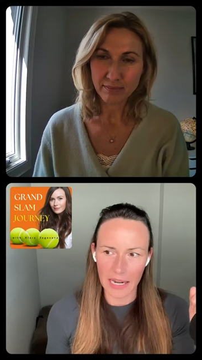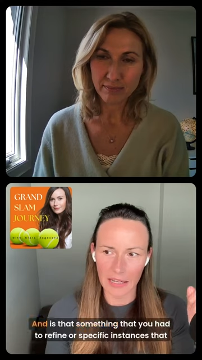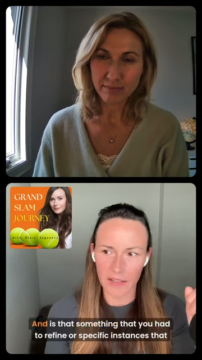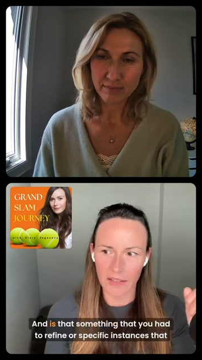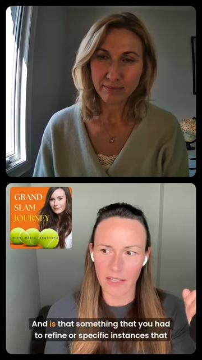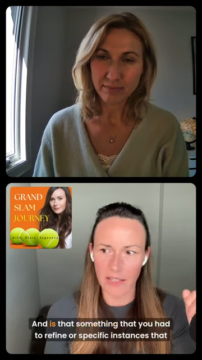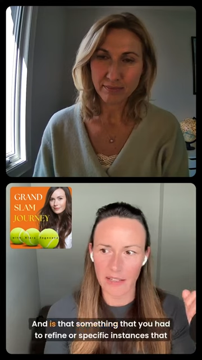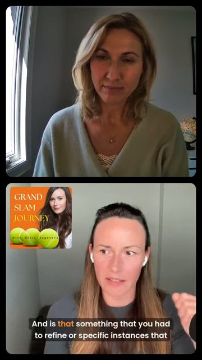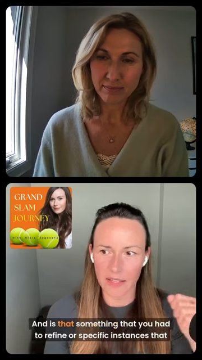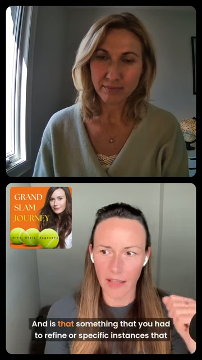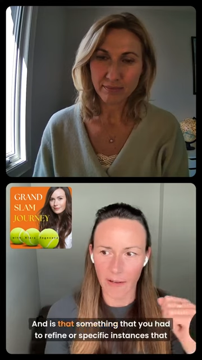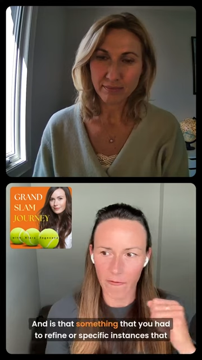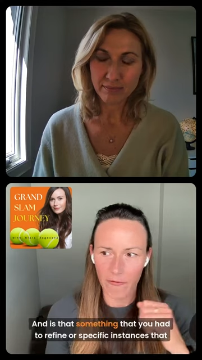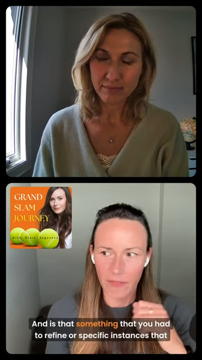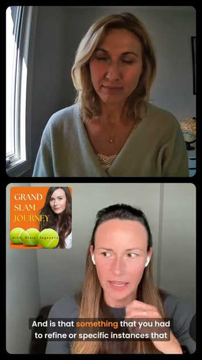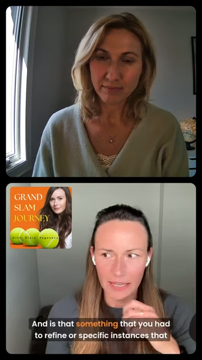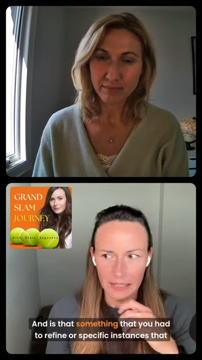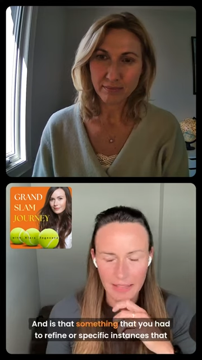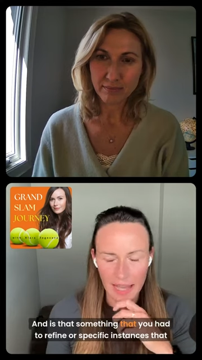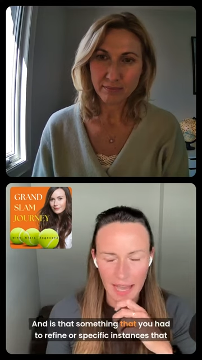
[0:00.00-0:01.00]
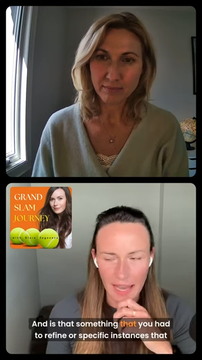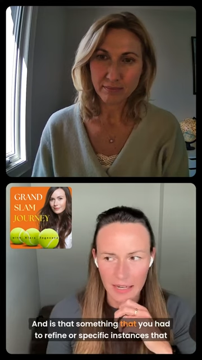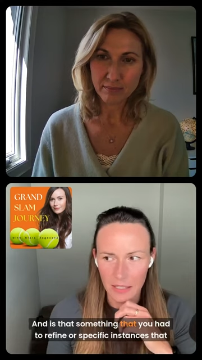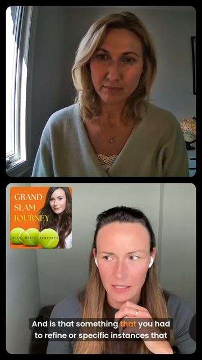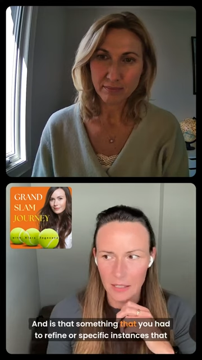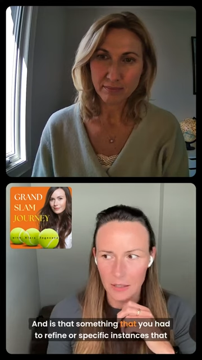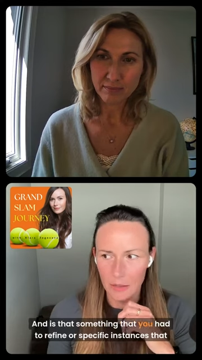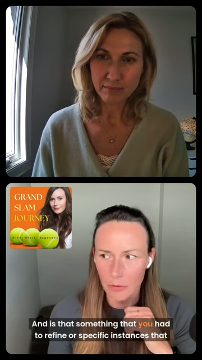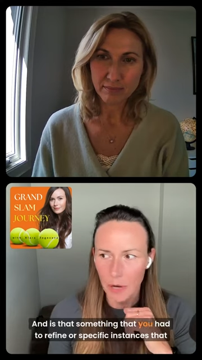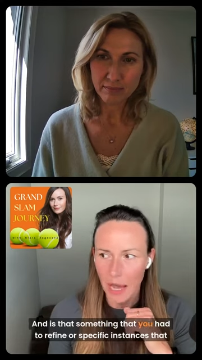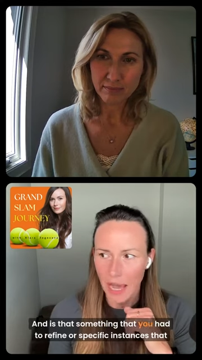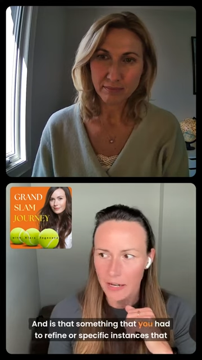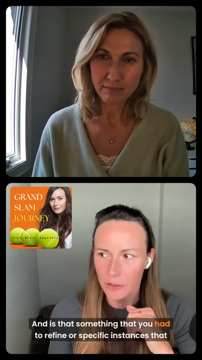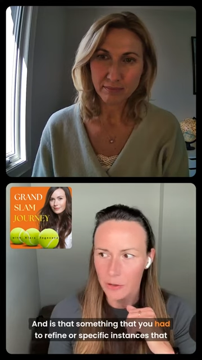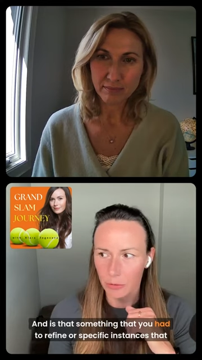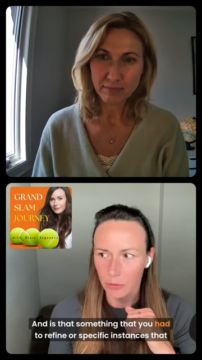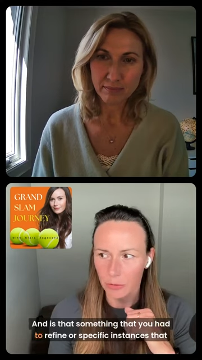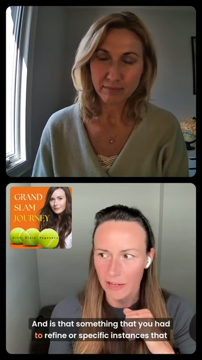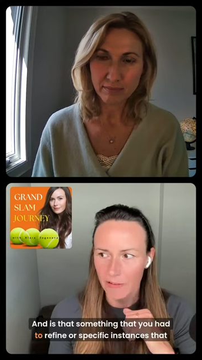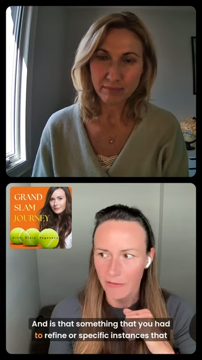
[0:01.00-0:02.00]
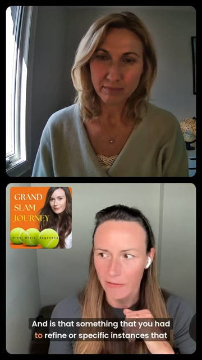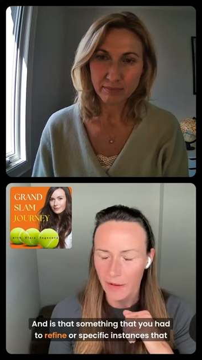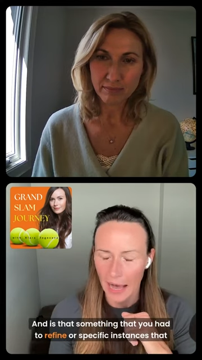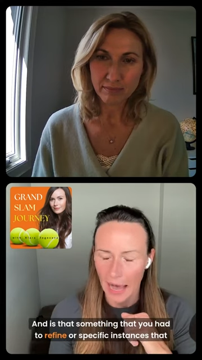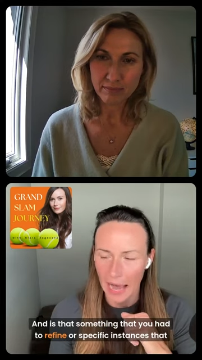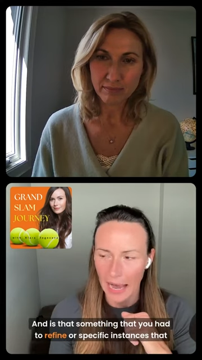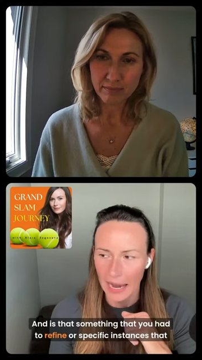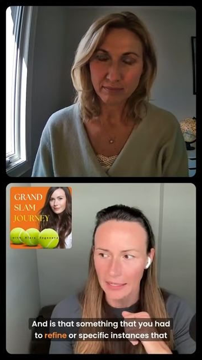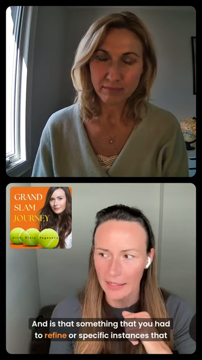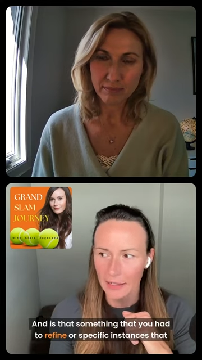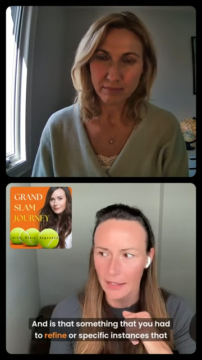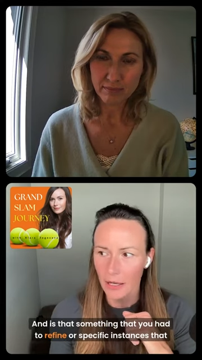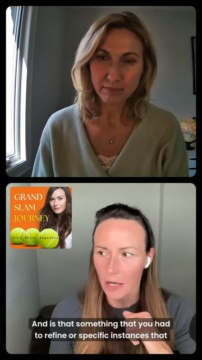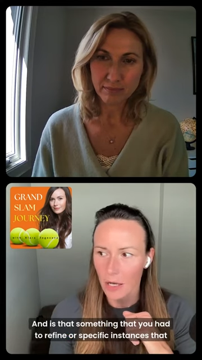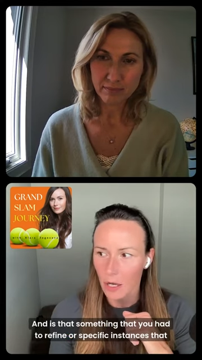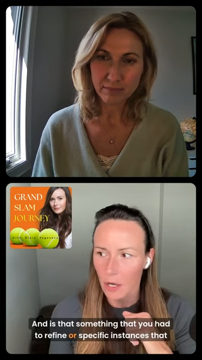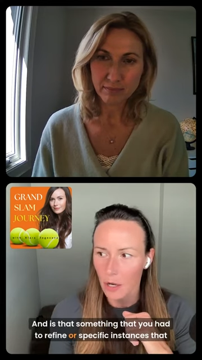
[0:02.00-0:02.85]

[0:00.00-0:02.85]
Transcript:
Speaker 1: and is that something that you had to refine